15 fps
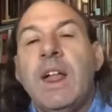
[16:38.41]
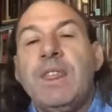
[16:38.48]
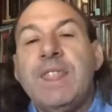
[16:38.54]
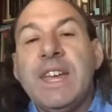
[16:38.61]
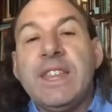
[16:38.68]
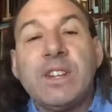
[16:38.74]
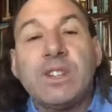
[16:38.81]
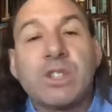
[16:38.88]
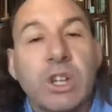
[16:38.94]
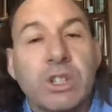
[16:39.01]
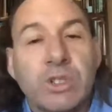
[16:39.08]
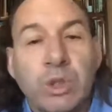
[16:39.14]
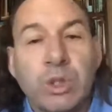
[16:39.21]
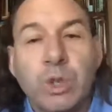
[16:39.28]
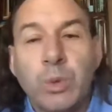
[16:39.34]
Then there's
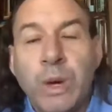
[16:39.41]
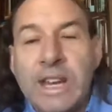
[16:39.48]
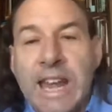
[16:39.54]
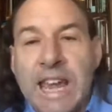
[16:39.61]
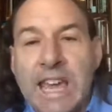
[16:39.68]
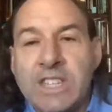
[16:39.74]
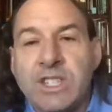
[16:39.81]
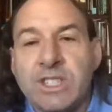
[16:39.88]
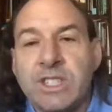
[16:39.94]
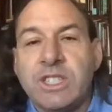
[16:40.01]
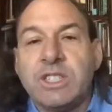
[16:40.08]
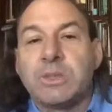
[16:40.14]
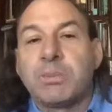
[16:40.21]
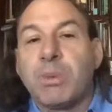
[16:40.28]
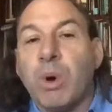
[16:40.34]
also UN
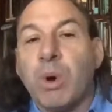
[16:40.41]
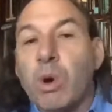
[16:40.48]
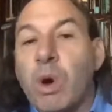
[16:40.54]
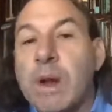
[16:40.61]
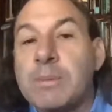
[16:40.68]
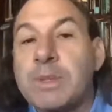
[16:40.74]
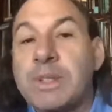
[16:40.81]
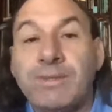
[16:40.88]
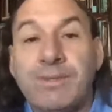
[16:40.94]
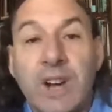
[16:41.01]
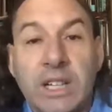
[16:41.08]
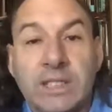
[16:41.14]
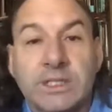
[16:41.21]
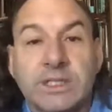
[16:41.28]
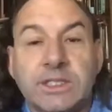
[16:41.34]
agencies, programs, and
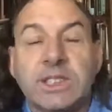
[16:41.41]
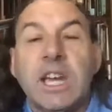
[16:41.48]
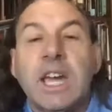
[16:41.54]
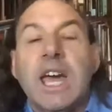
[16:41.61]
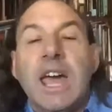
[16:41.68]
funds.